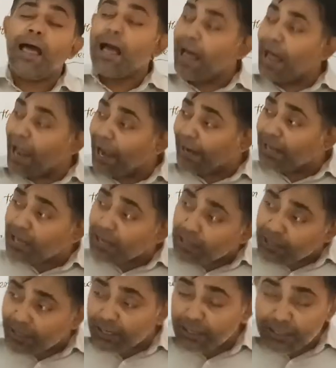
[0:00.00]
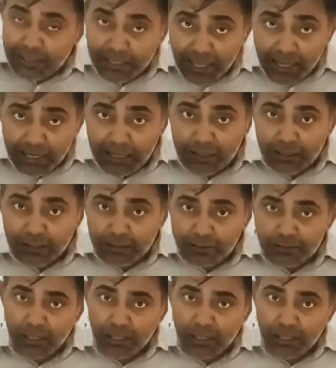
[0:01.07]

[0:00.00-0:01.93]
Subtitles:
head occur and tail occur,